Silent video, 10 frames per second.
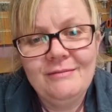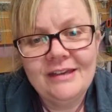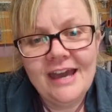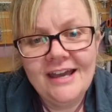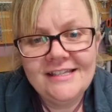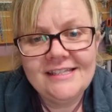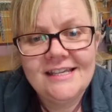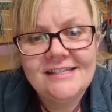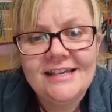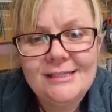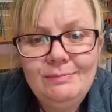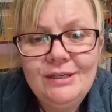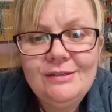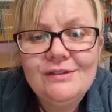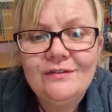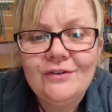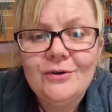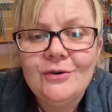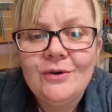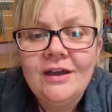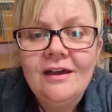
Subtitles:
Kay says that's beautiful.